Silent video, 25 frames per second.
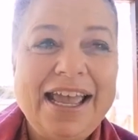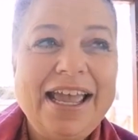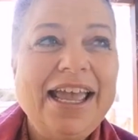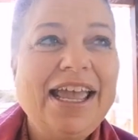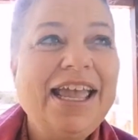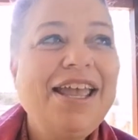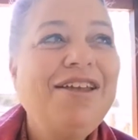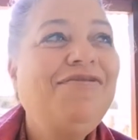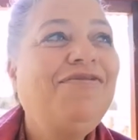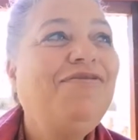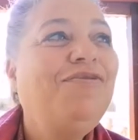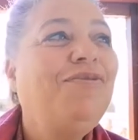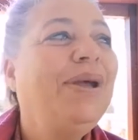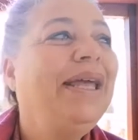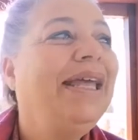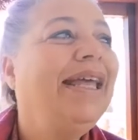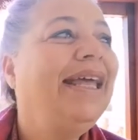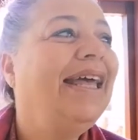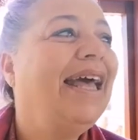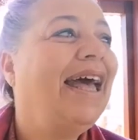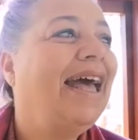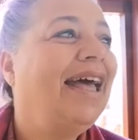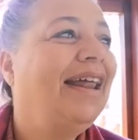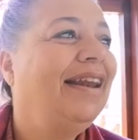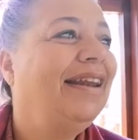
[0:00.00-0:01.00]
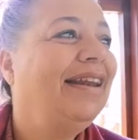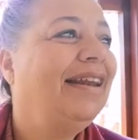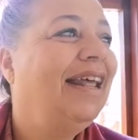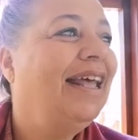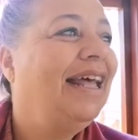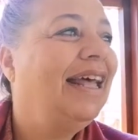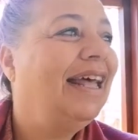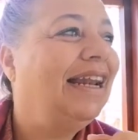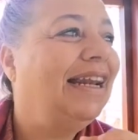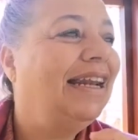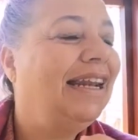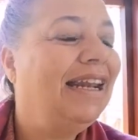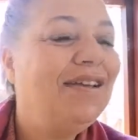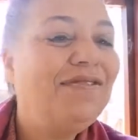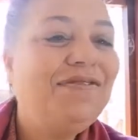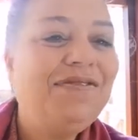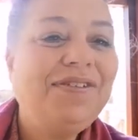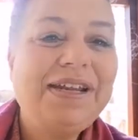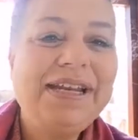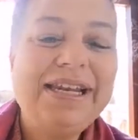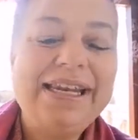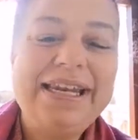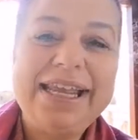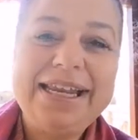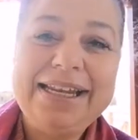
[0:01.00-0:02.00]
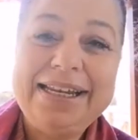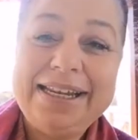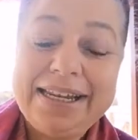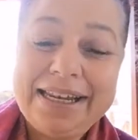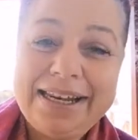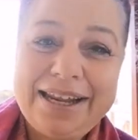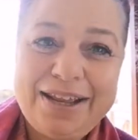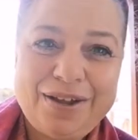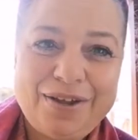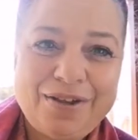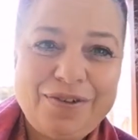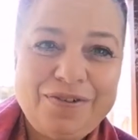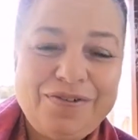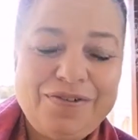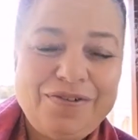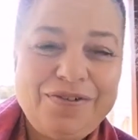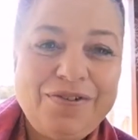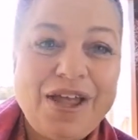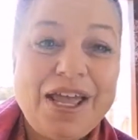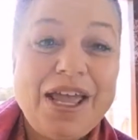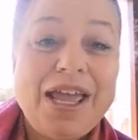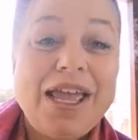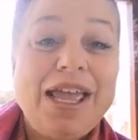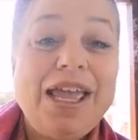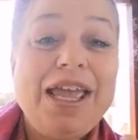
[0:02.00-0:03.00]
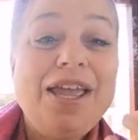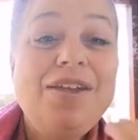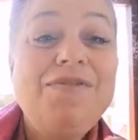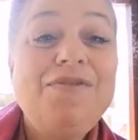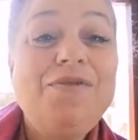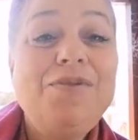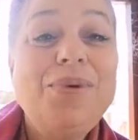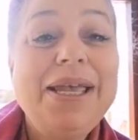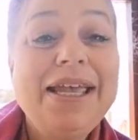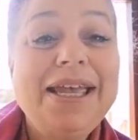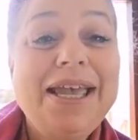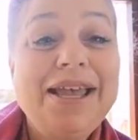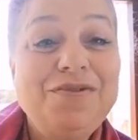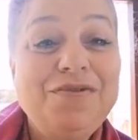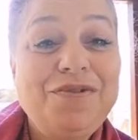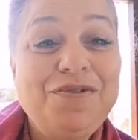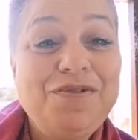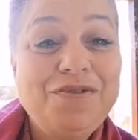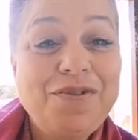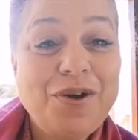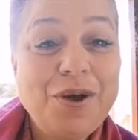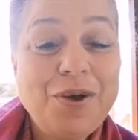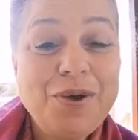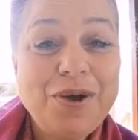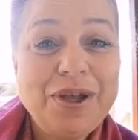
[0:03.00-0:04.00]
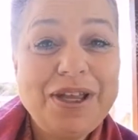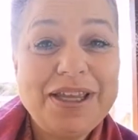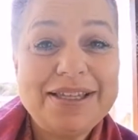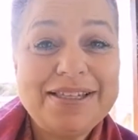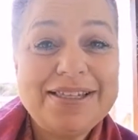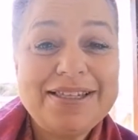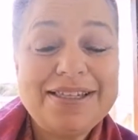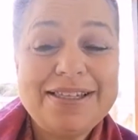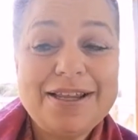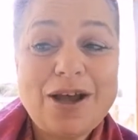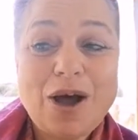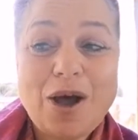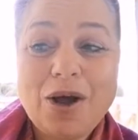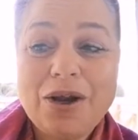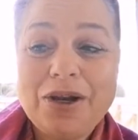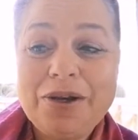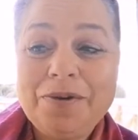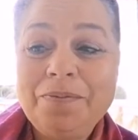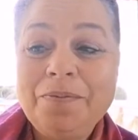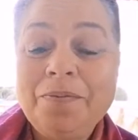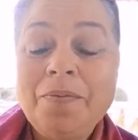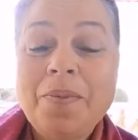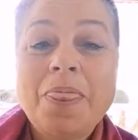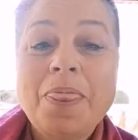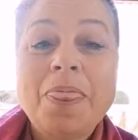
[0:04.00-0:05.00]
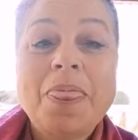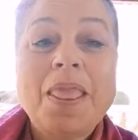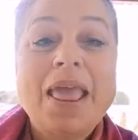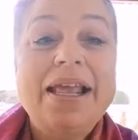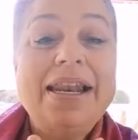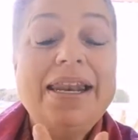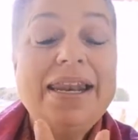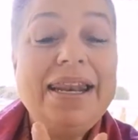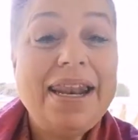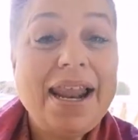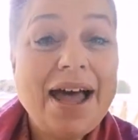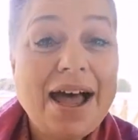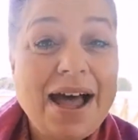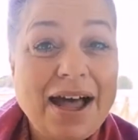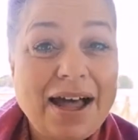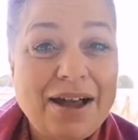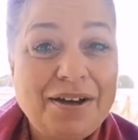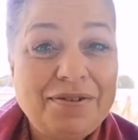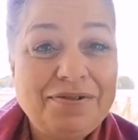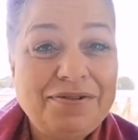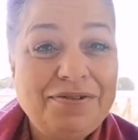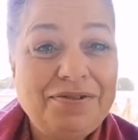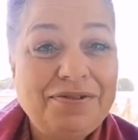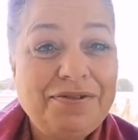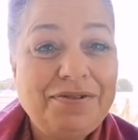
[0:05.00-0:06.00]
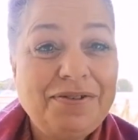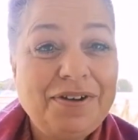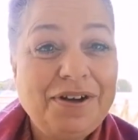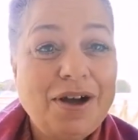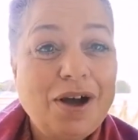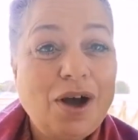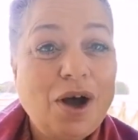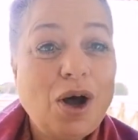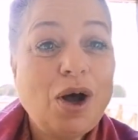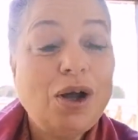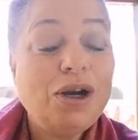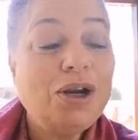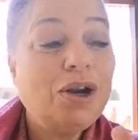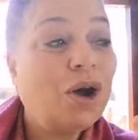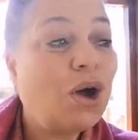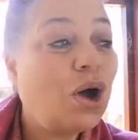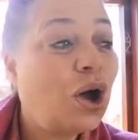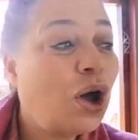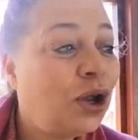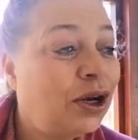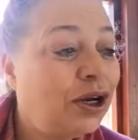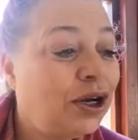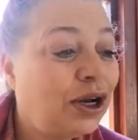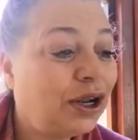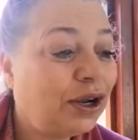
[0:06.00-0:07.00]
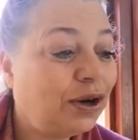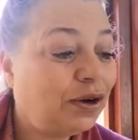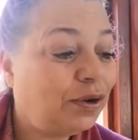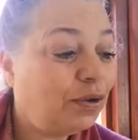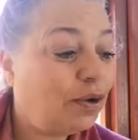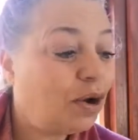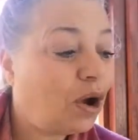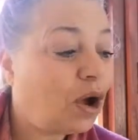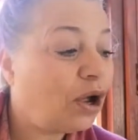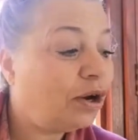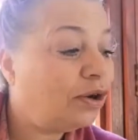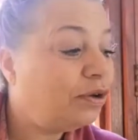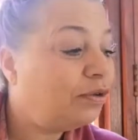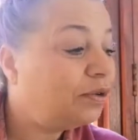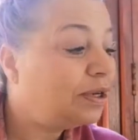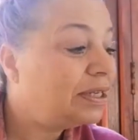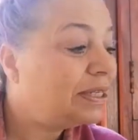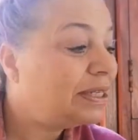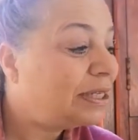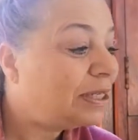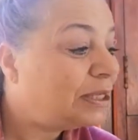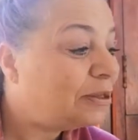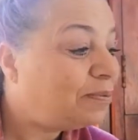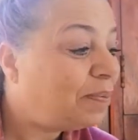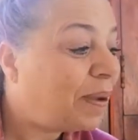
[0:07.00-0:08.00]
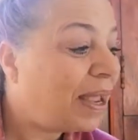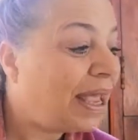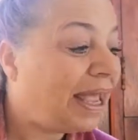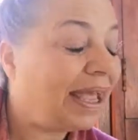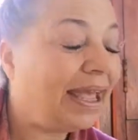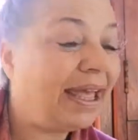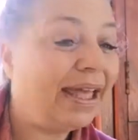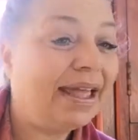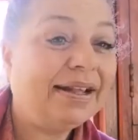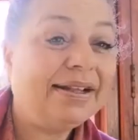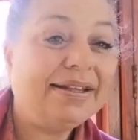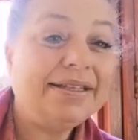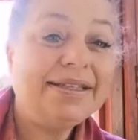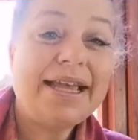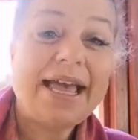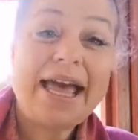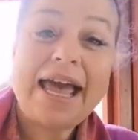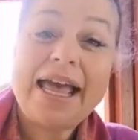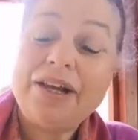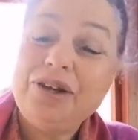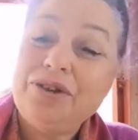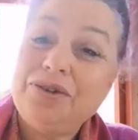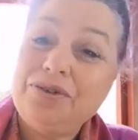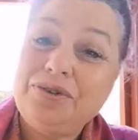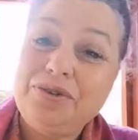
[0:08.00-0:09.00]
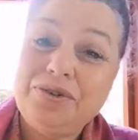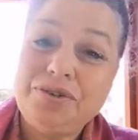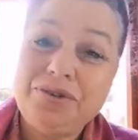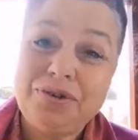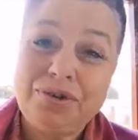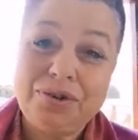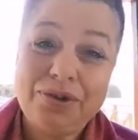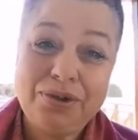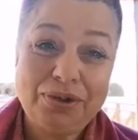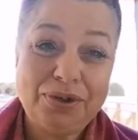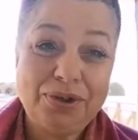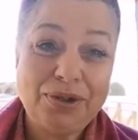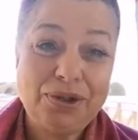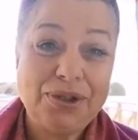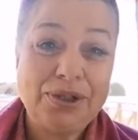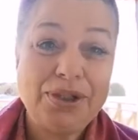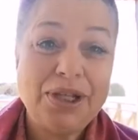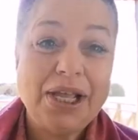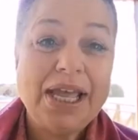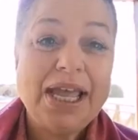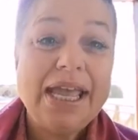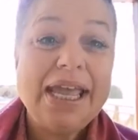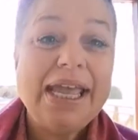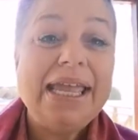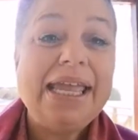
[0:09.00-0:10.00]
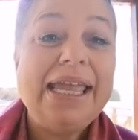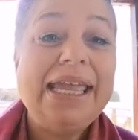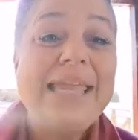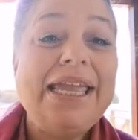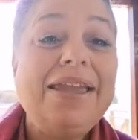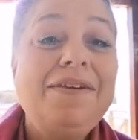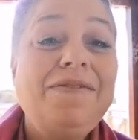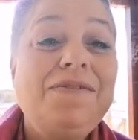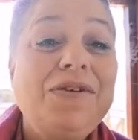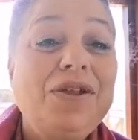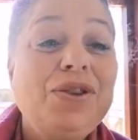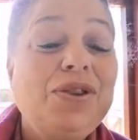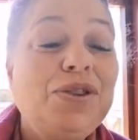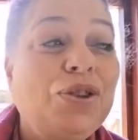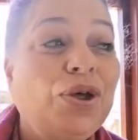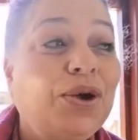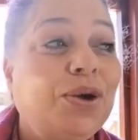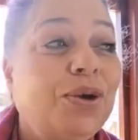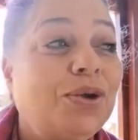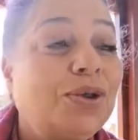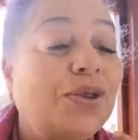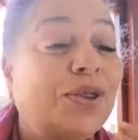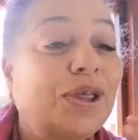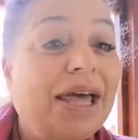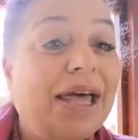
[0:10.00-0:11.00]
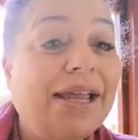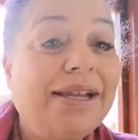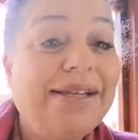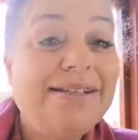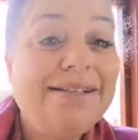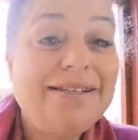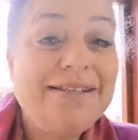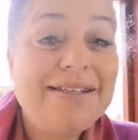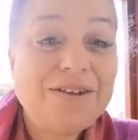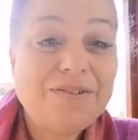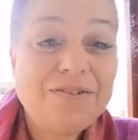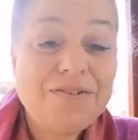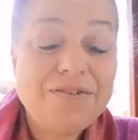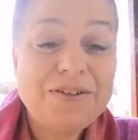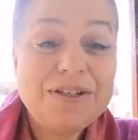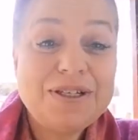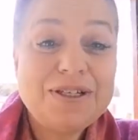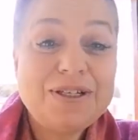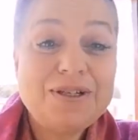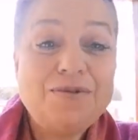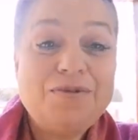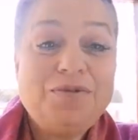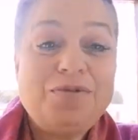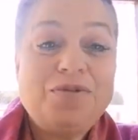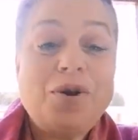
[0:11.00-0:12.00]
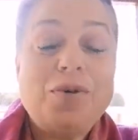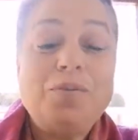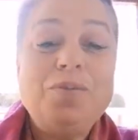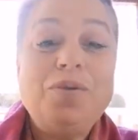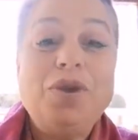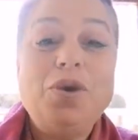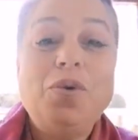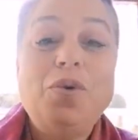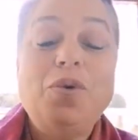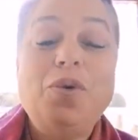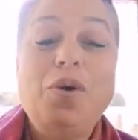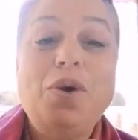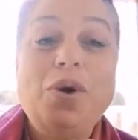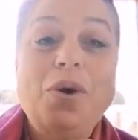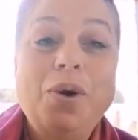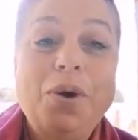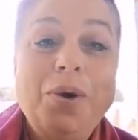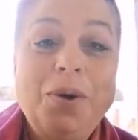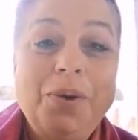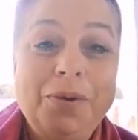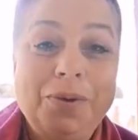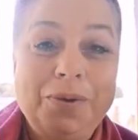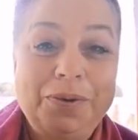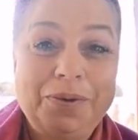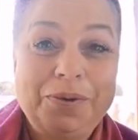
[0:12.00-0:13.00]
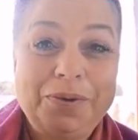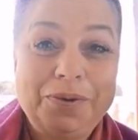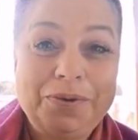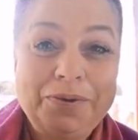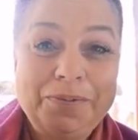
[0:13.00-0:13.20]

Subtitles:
if we can live and let live, if we can focus on love, on honor, on respect and truth, even though that differs from your own.